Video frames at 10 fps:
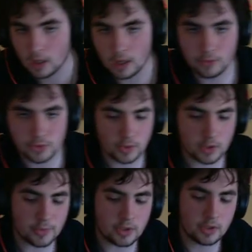Anyways, we're
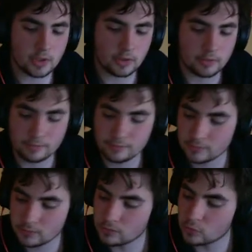going to be,
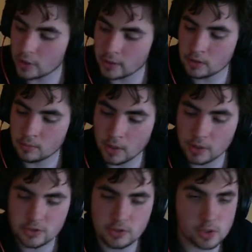ranking the
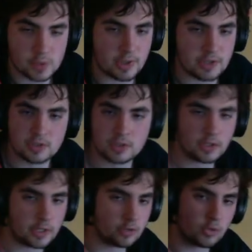monsters based on
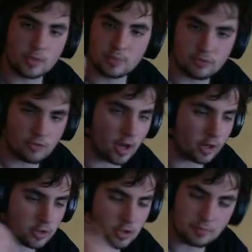like creepy
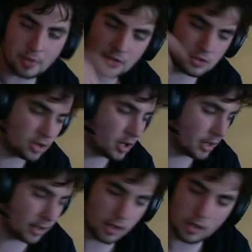factor, based
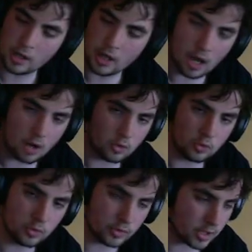on how
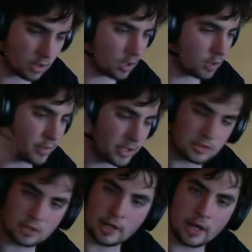cool they are,
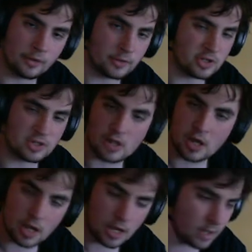based on how the
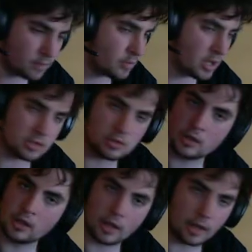design, based
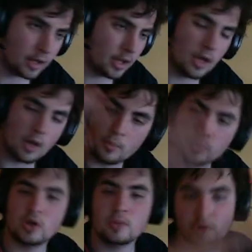on like
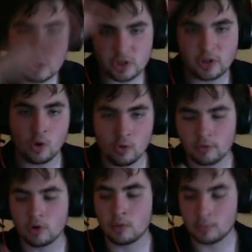pretty much the
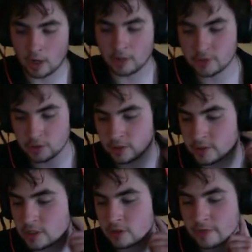overall monster
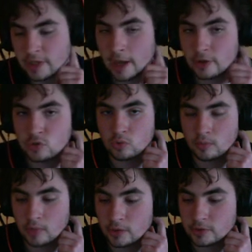itself, the actual
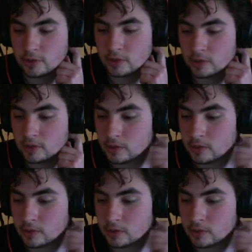monster.